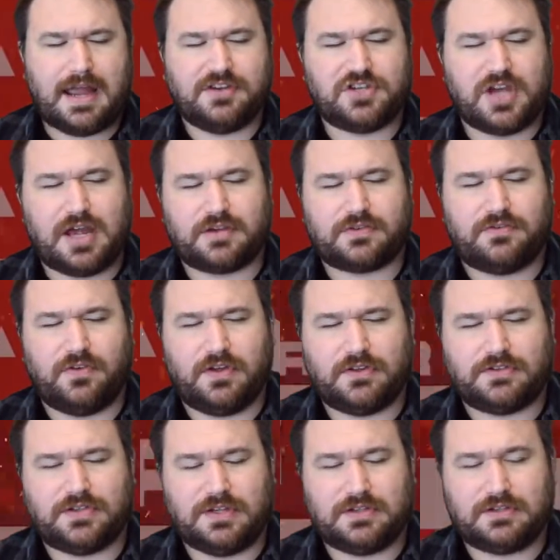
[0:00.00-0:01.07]
Jax
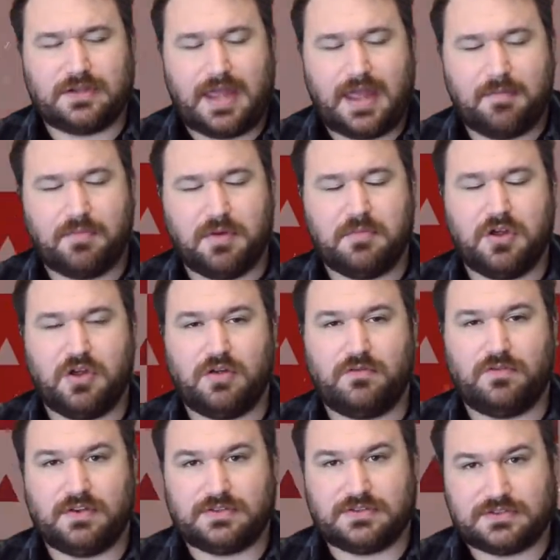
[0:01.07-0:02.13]
versus Ember
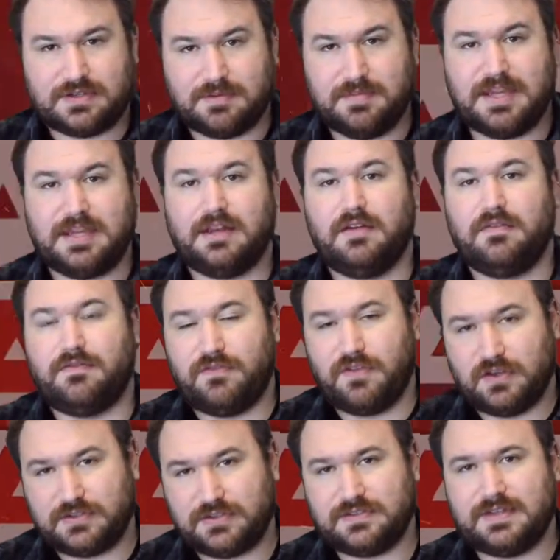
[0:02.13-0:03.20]
Moon versus Tamina
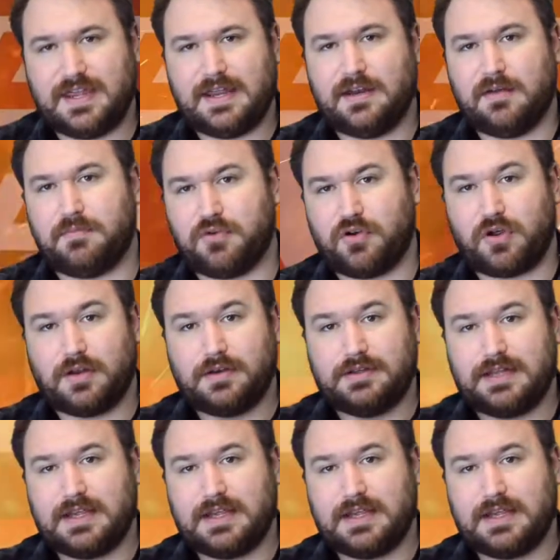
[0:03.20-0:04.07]
versus Dana Brooke.